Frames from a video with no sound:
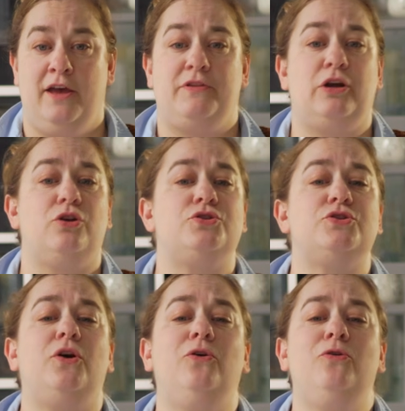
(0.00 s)
there are
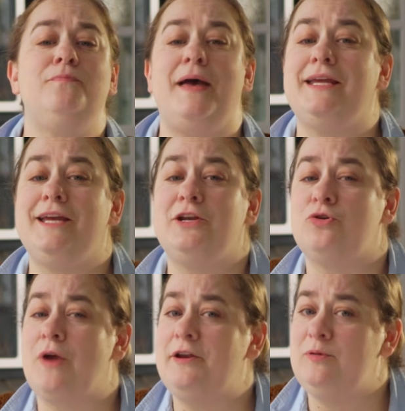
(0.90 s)
so many
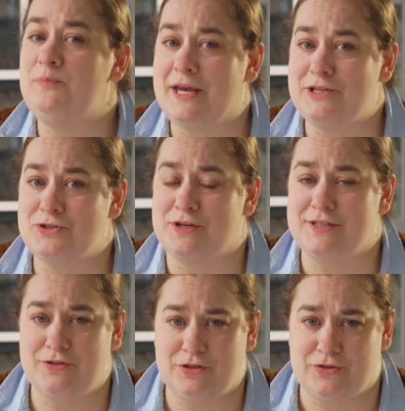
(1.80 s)
incredible pastries
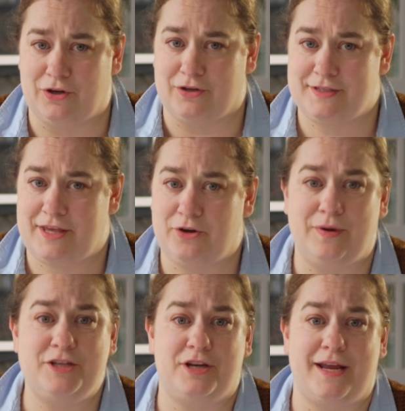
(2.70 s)
and desserts that
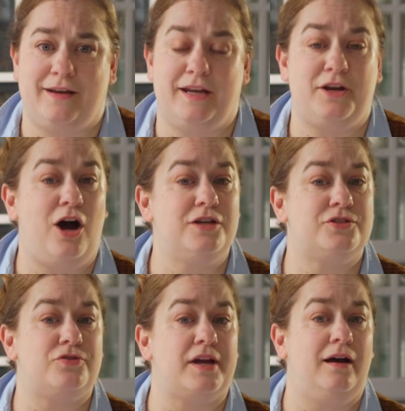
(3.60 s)
originated in
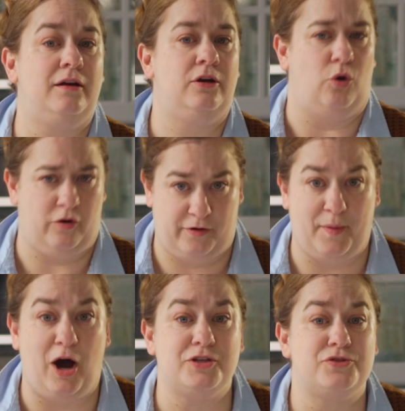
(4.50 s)
Austria or from
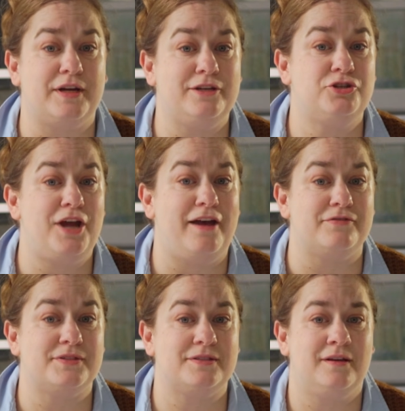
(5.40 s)
Austrian chefs.